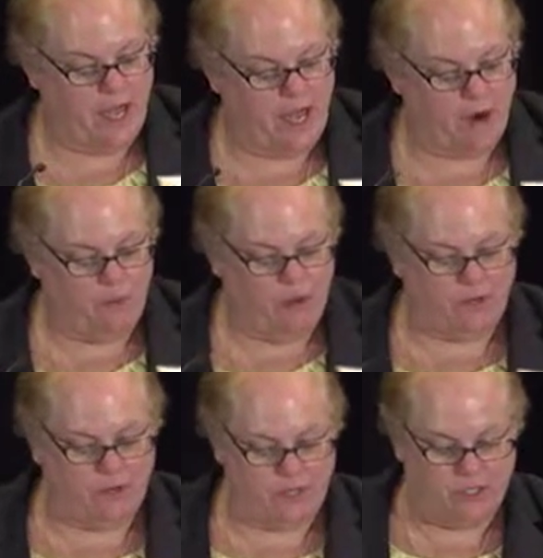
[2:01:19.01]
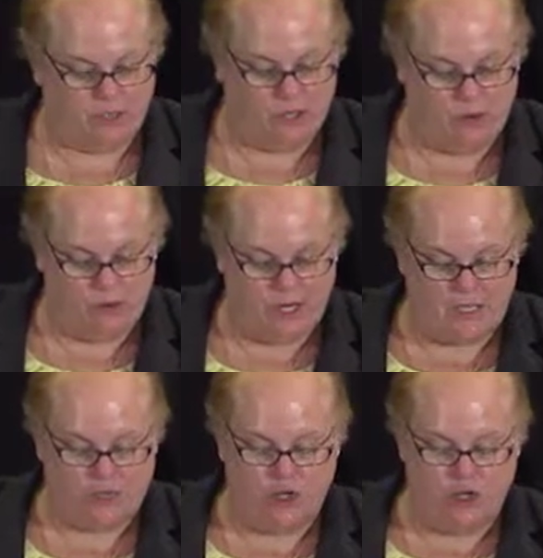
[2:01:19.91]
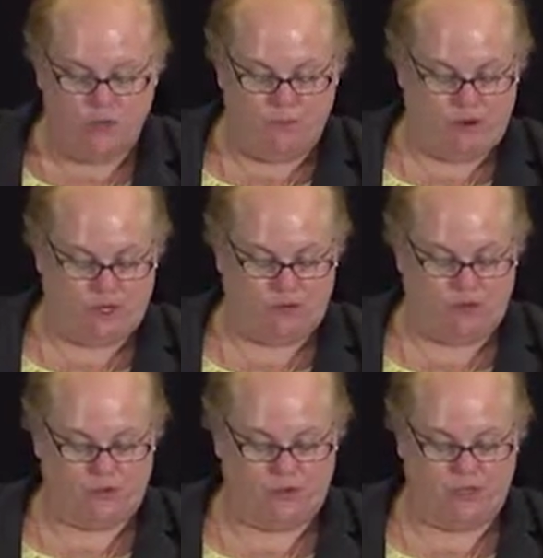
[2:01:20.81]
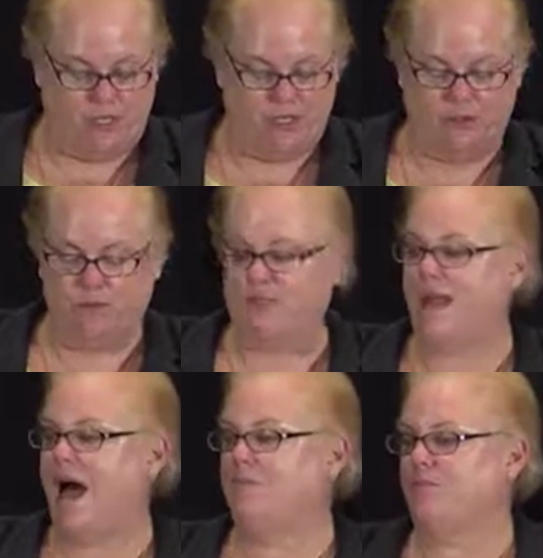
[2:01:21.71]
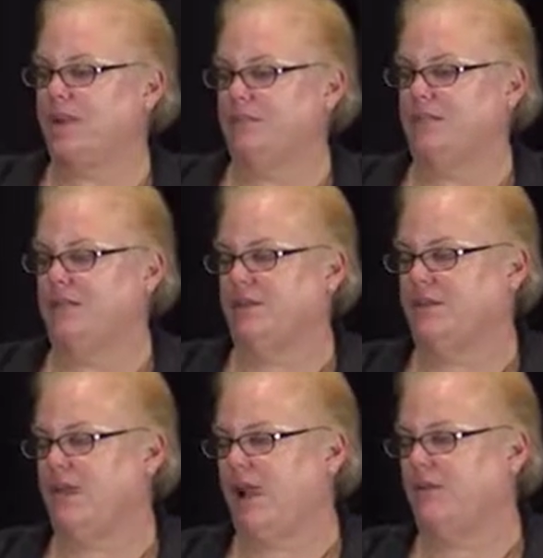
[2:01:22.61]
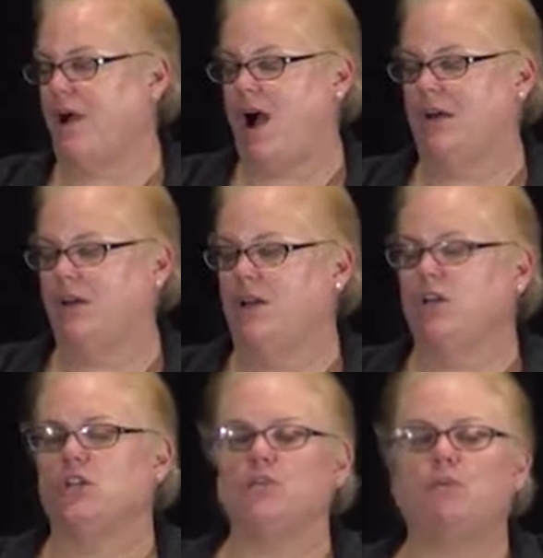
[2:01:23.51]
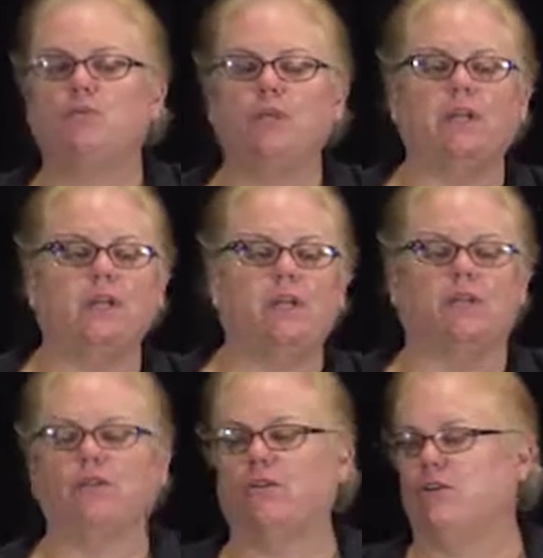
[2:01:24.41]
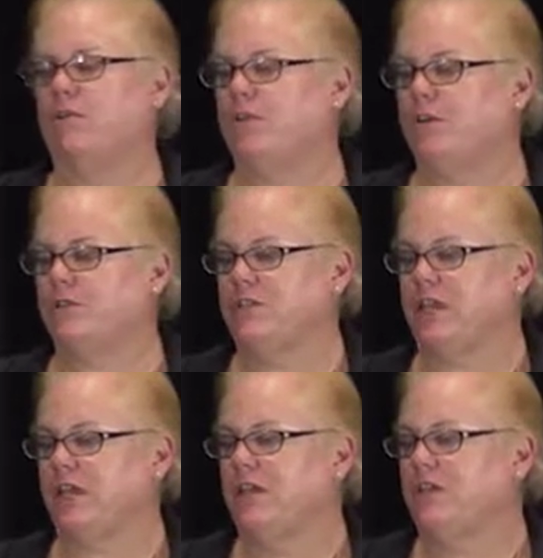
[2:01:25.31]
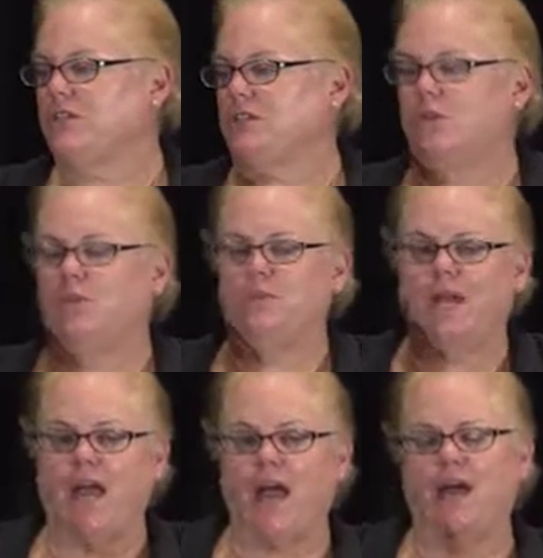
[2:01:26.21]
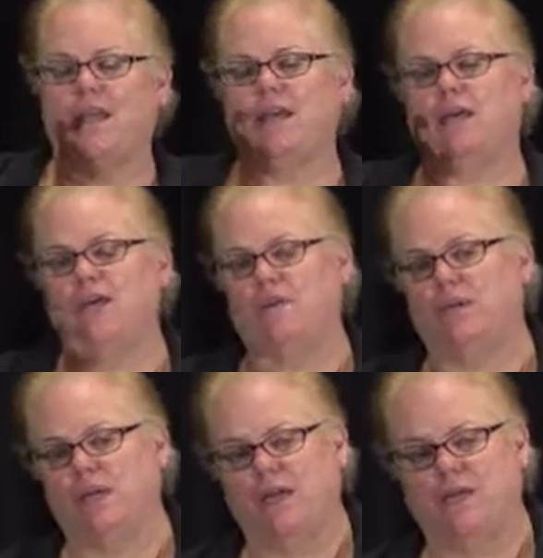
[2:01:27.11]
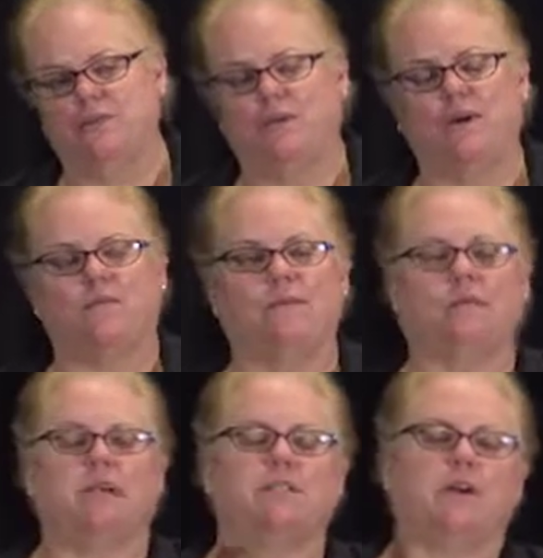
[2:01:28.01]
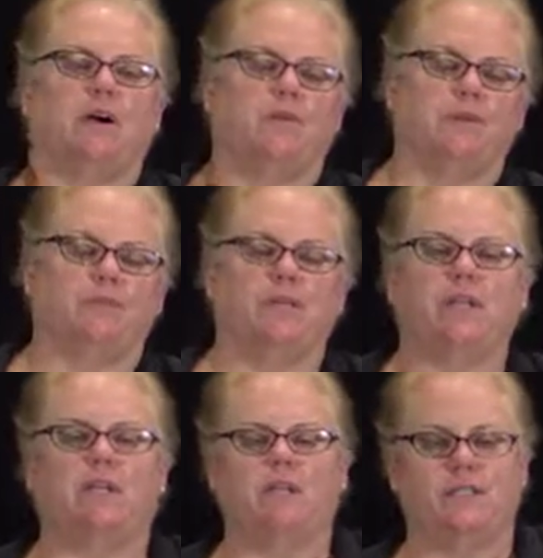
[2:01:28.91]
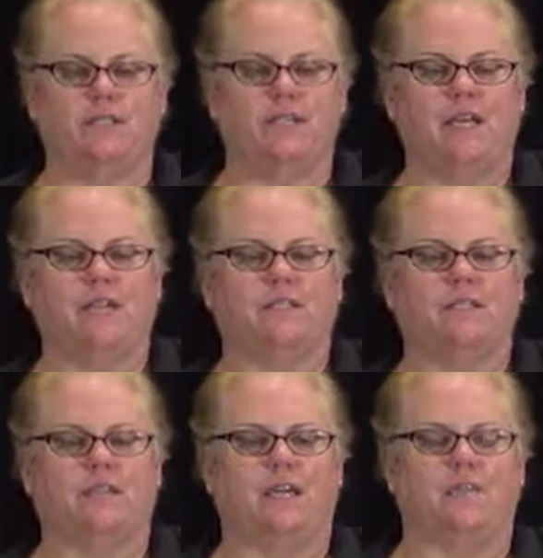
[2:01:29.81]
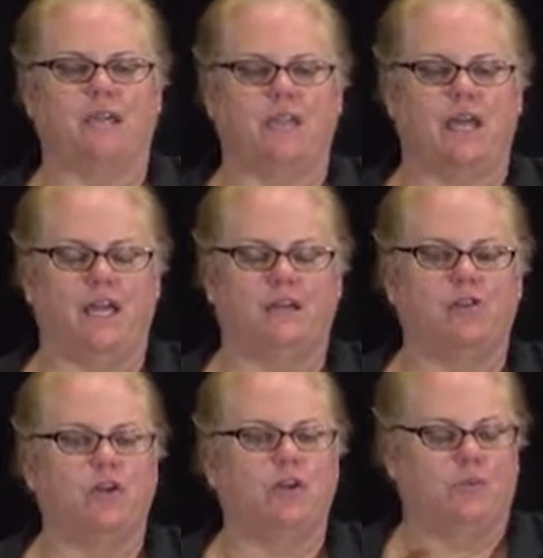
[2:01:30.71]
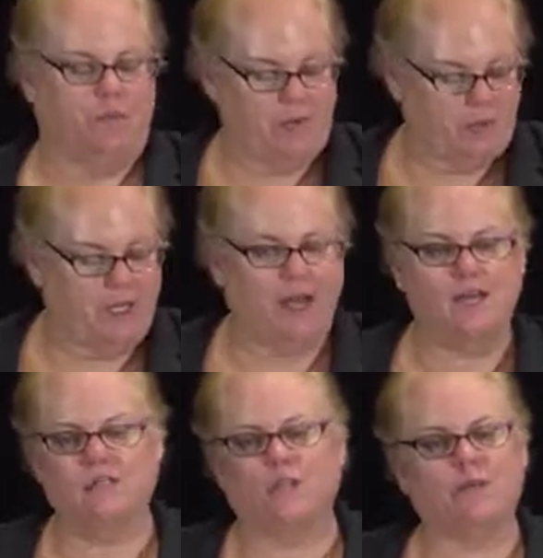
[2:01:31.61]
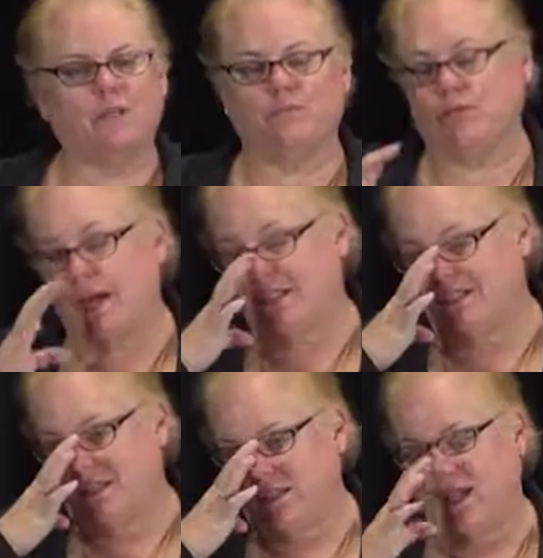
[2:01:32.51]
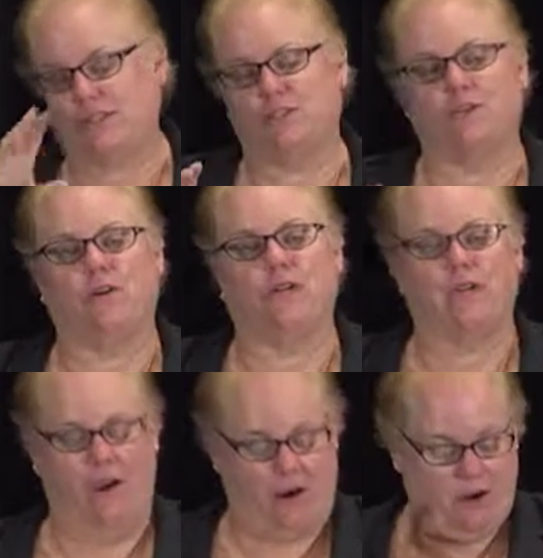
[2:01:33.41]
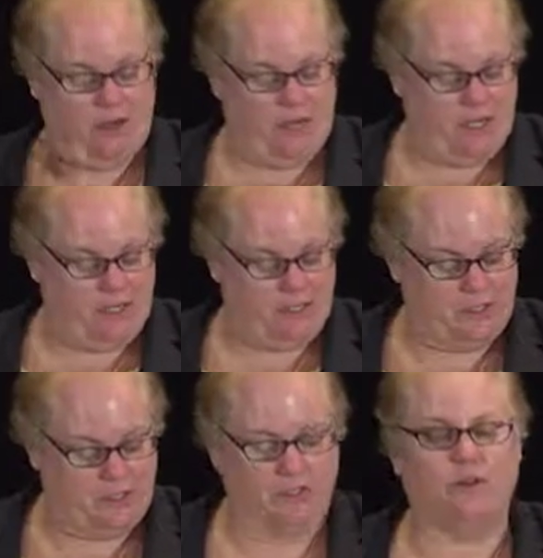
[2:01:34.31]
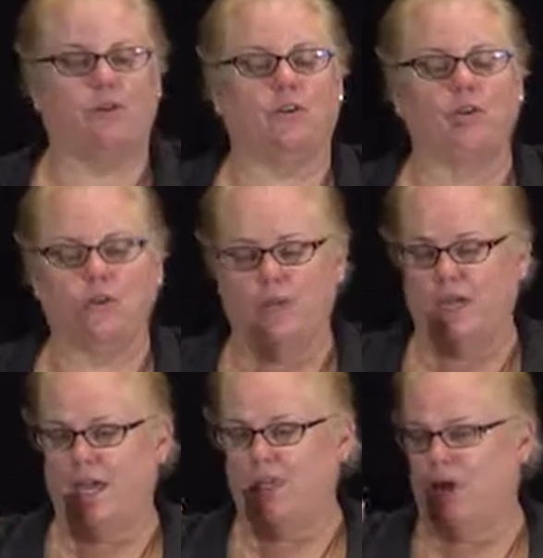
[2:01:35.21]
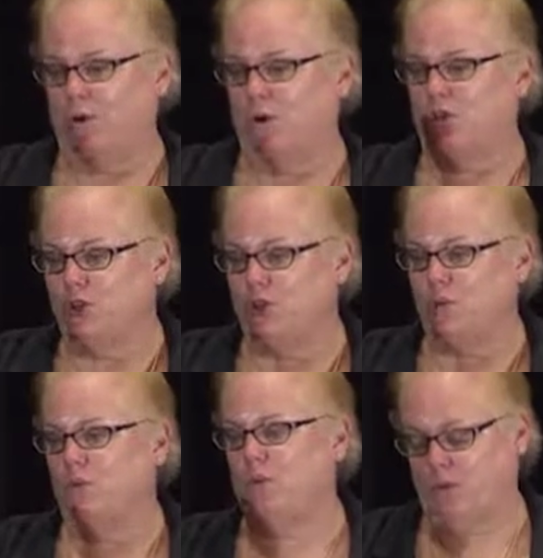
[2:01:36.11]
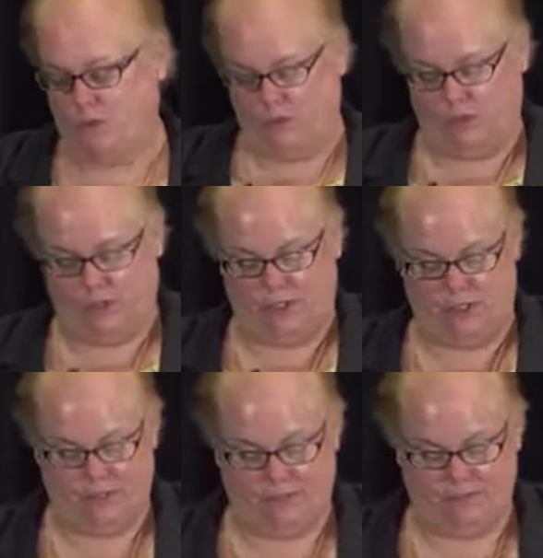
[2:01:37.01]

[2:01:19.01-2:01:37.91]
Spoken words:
However, it is coded as a new pressure ulcer because it was not present on the sock rock. So it was put in here a little confusing. So we had it, it became covered with eschar, we debrided it, it stayed at the same stage, but because it wasn't present at the start of care, it's considered, again, that word new or worsened.